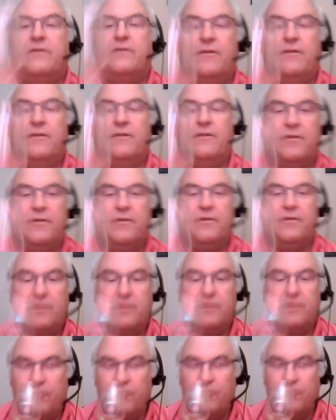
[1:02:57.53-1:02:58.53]
it to do it.
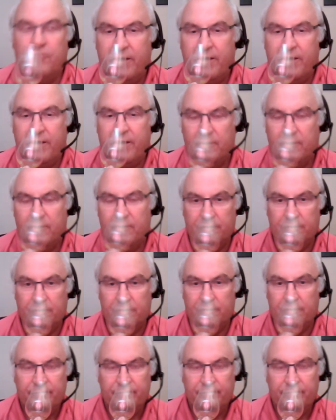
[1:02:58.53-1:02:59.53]
Go back to your nose,
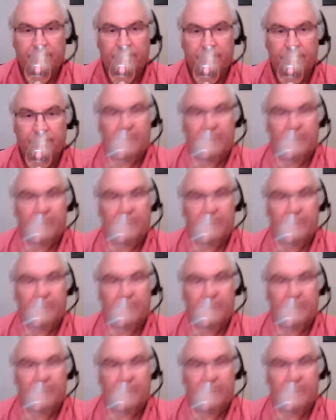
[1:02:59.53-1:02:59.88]
and the